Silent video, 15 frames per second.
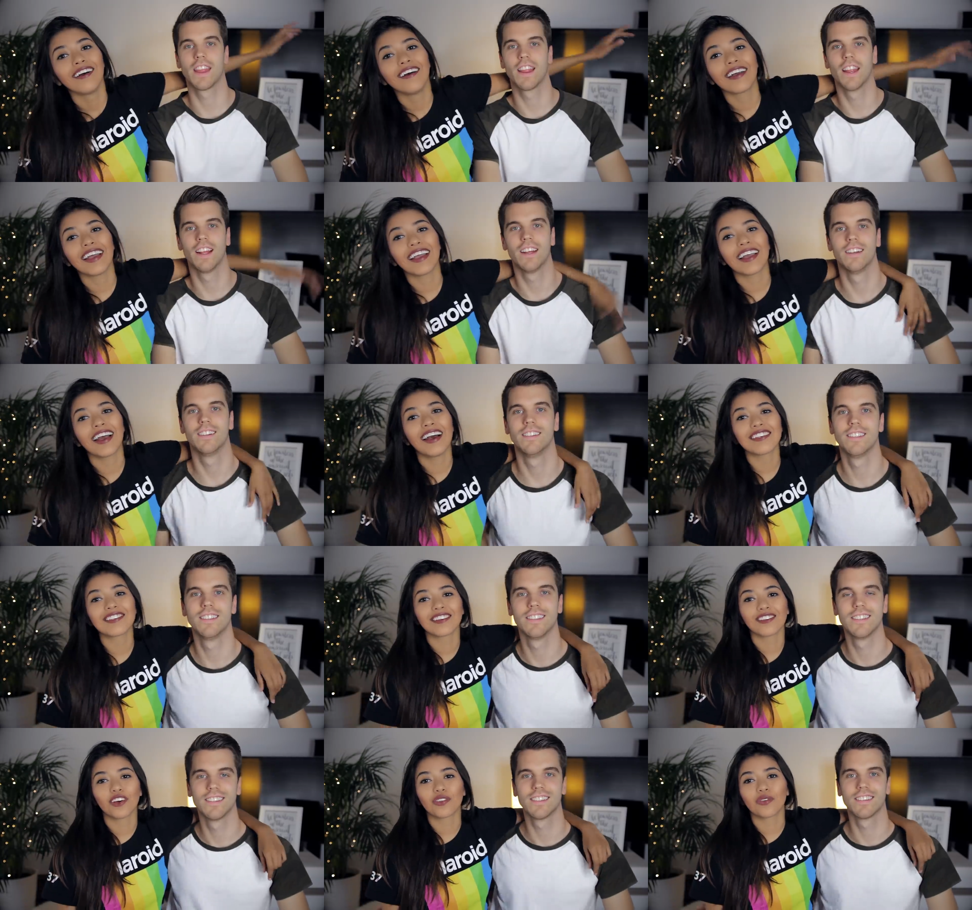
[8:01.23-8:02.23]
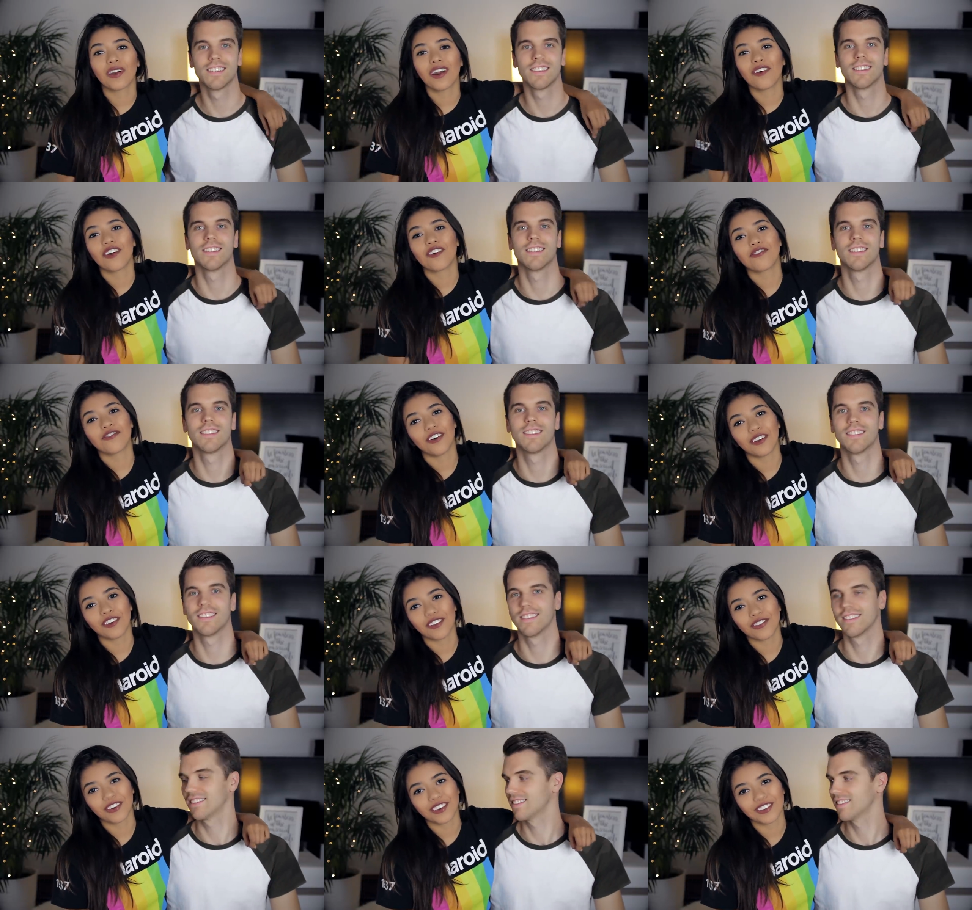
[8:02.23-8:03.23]
Speaker 1: Okay guys, so those were our
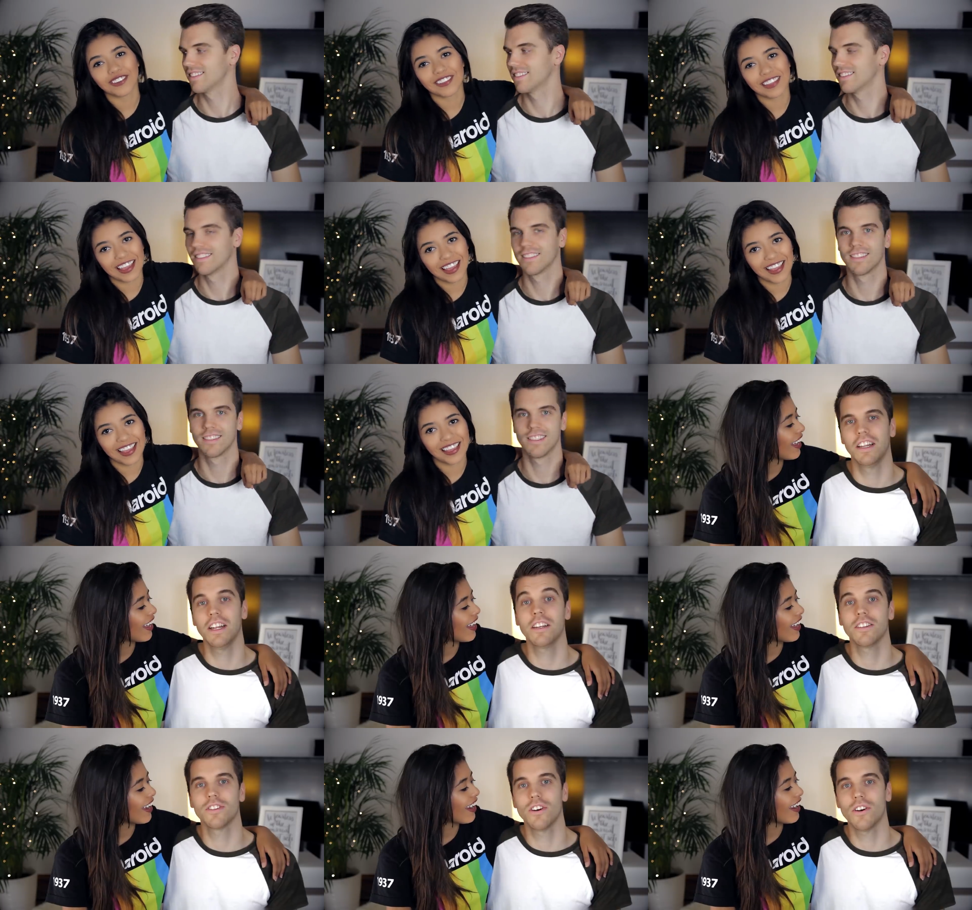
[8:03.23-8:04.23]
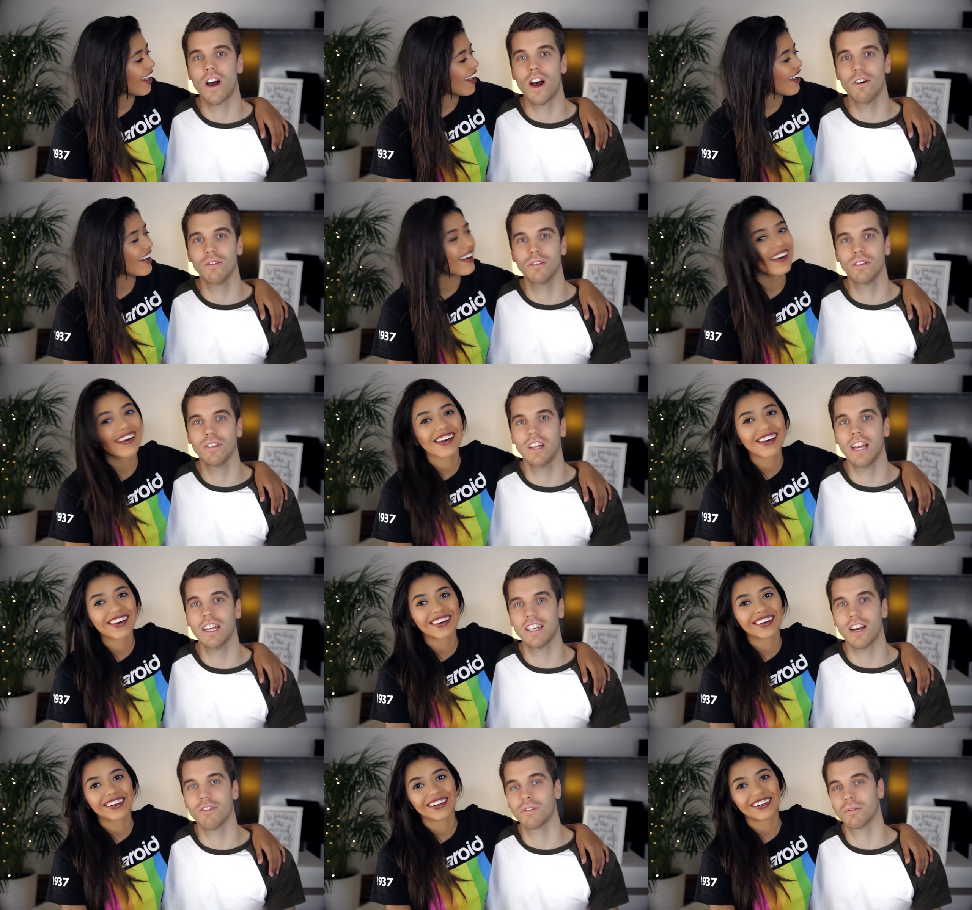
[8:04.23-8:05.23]
photos for today.
Speaker 2: Let us know how you
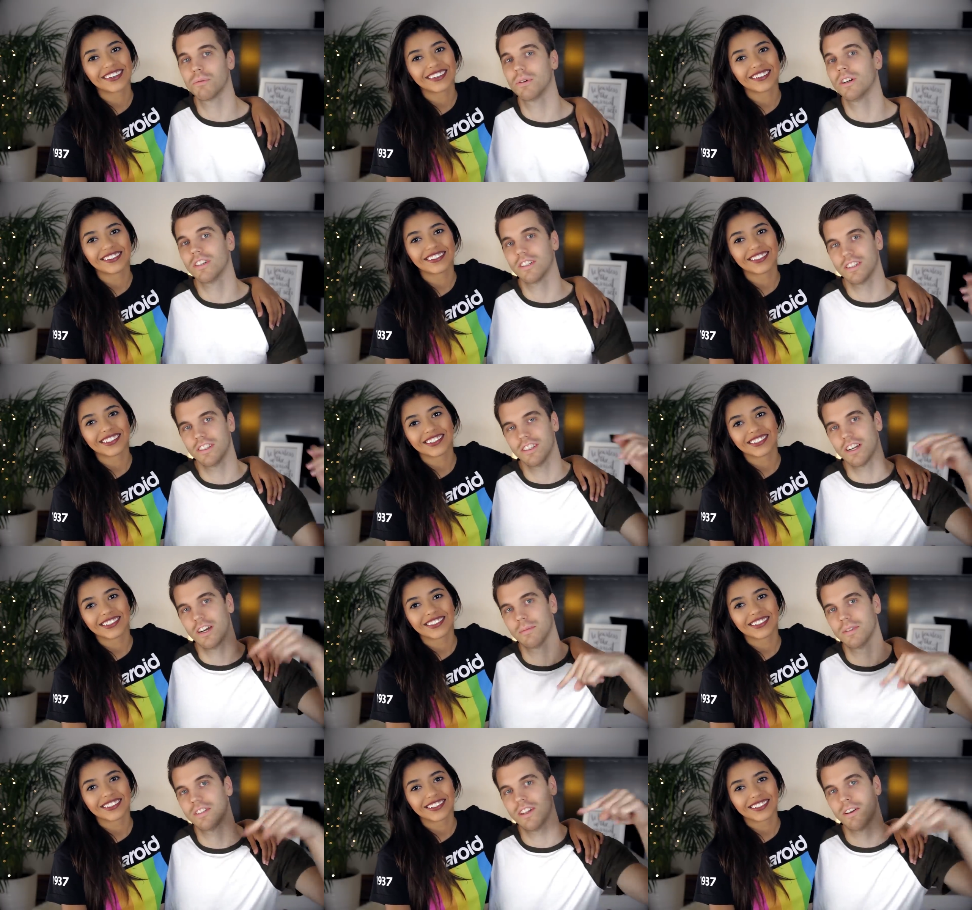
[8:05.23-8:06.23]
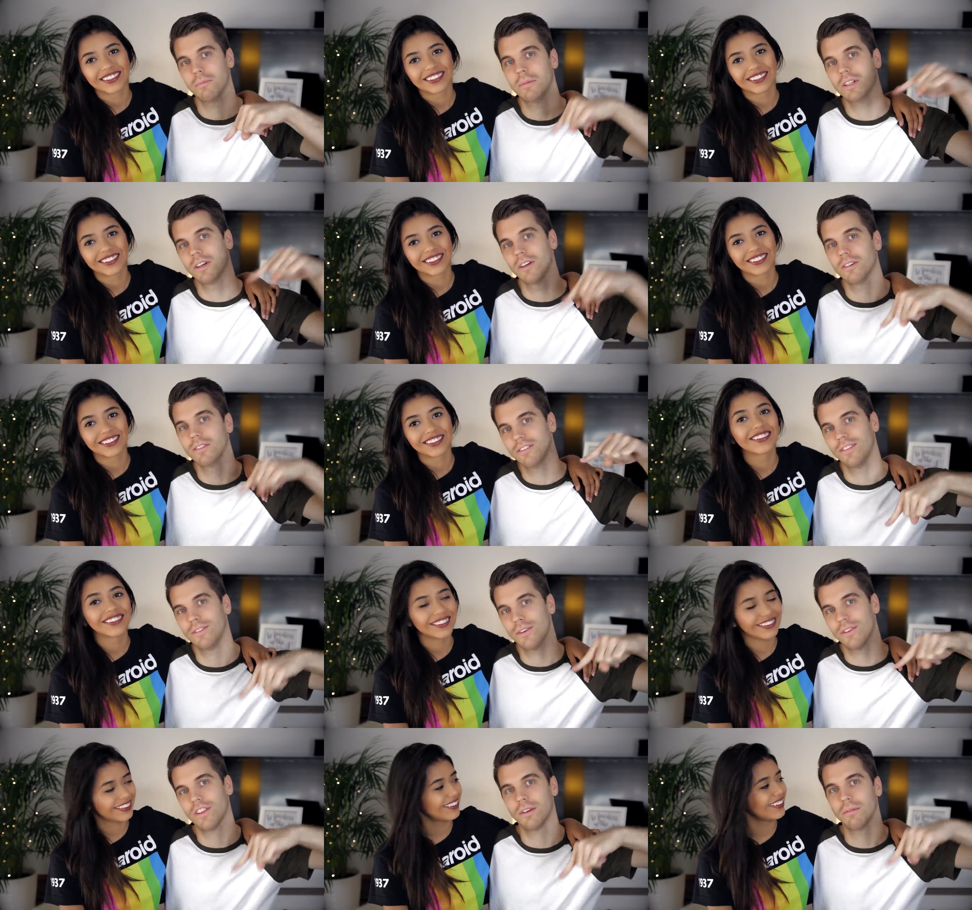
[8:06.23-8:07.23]
liked our work in the comments down below,
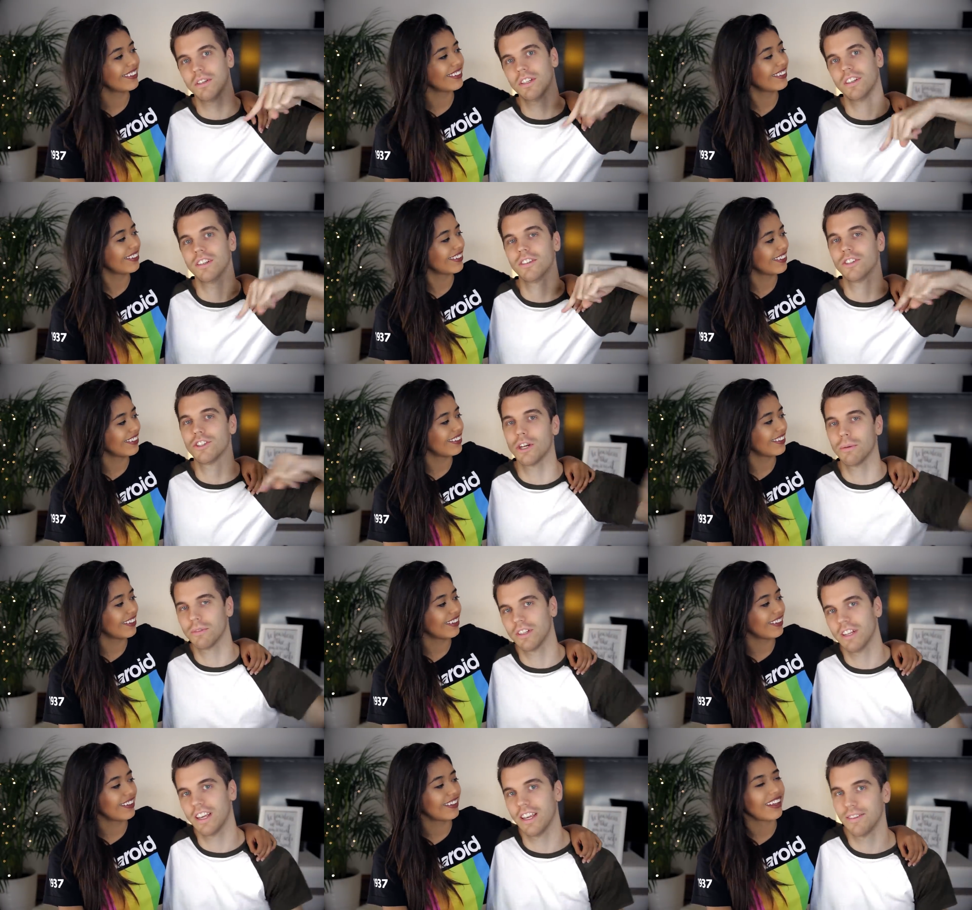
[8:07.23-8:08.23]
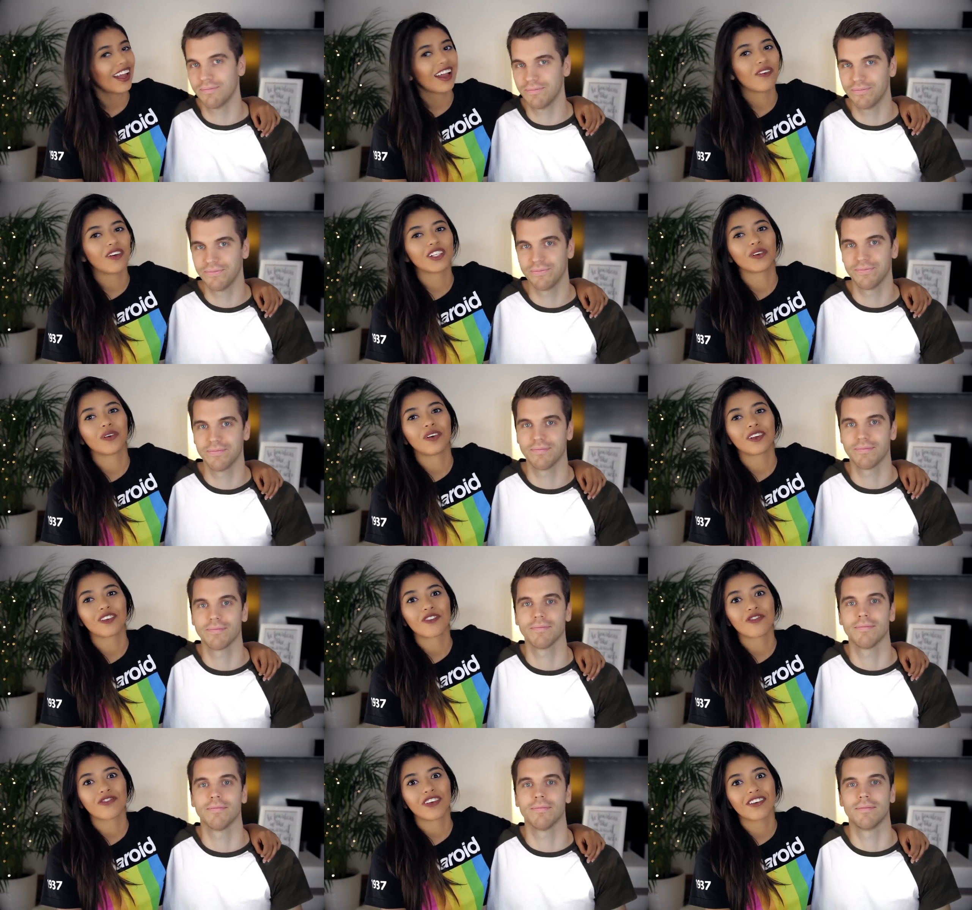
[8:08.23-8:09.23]
if you think we did a good job today.
Speaker 1: And which one was
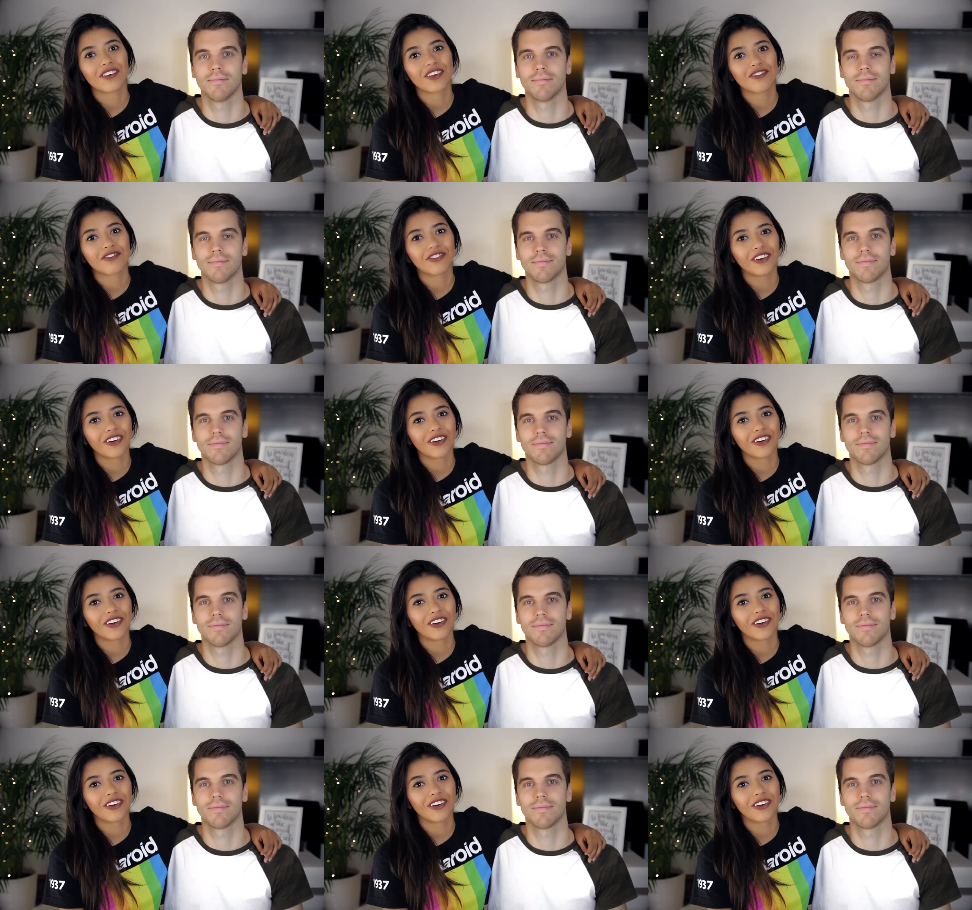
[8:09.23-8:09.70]
your favorite